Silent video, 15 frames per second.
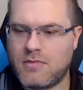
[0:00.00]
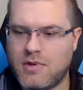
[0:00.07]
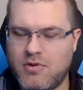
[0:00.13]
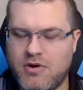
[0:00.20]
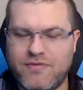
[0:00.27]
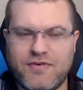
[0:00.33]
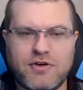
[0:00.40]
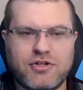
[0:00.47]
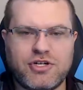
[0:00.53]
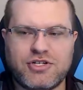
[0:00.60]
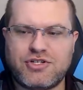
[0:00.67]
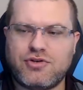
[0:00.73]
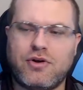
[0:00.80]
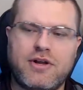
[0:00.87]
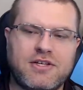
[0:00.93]
But if you're
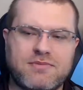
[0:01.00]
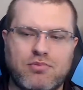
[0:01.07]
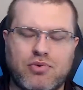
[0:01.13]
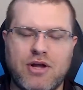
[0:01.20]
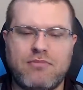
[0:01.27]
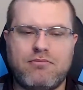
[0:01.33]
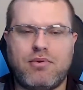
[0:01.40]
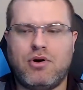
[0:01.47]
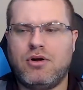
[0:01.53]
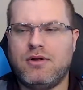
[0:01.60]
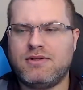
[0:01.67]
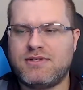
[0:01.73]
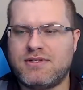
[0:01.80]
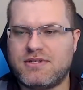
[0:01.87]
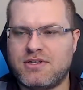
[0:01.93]
just joining us, Brent Burns